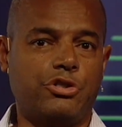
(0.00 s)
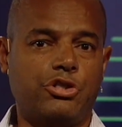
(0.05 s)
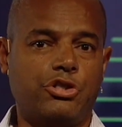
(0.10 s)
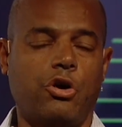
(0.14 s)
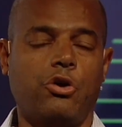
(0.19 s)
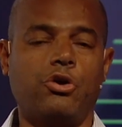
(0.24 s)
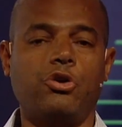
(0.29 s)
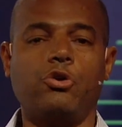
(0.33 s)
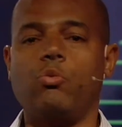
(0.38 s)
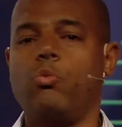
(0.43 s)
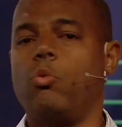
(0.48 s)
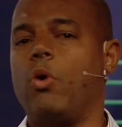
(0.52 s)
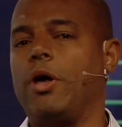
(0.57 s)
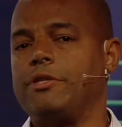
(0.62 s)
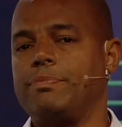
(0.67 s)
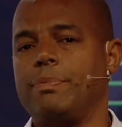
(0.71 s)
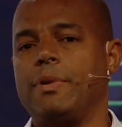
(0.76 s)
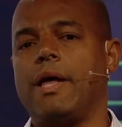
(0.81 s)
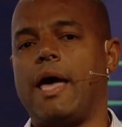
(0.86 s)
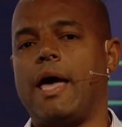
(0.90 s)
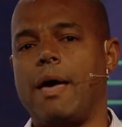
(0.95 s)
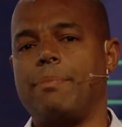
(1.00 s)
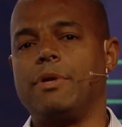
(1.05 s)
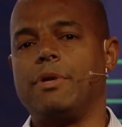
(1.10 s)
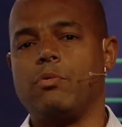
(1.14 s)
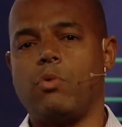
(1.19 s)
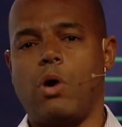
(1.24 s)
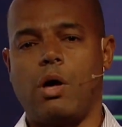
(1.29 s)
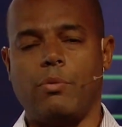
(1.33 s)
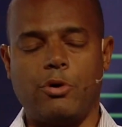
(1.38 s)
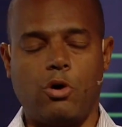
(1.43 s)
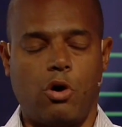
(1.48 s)
to show you what's been
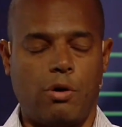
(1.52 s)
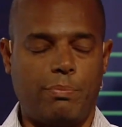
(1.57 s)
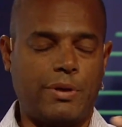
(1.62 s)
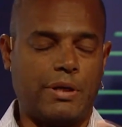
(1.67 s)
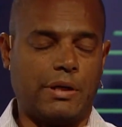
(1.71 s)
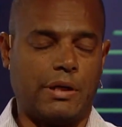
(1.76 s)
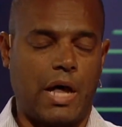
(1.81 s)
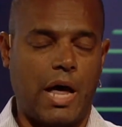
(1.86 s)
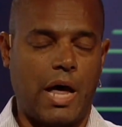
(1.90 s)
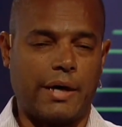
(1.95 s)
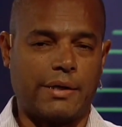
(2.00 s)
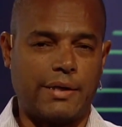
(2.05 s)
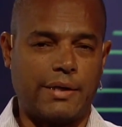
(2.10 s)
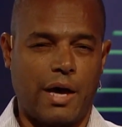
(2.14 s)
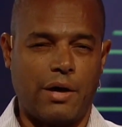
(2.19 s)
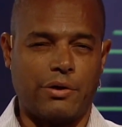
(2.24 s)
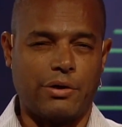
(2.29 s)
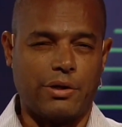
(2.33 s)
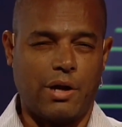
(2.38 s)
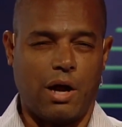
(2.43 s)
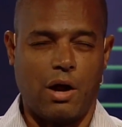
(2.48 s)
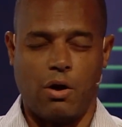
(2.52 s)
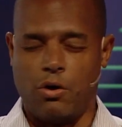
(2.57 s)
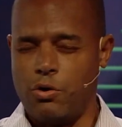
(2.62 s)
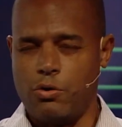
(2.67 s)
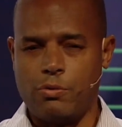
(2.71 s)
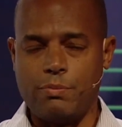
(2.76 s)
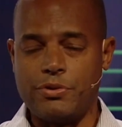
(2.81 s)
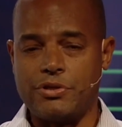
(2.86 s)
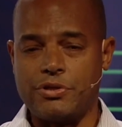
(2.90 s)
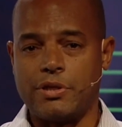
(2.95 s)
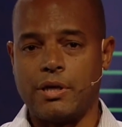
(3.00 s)
happening while we've all been locked down in our
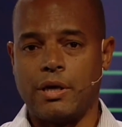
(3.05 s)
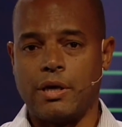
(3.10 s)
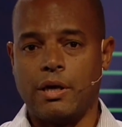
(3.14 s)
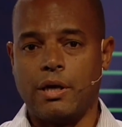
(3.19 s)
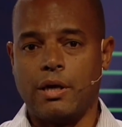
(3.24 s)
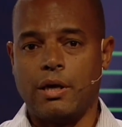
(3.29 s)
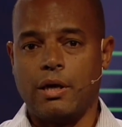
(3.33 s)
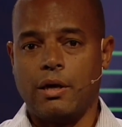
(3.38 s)
homes,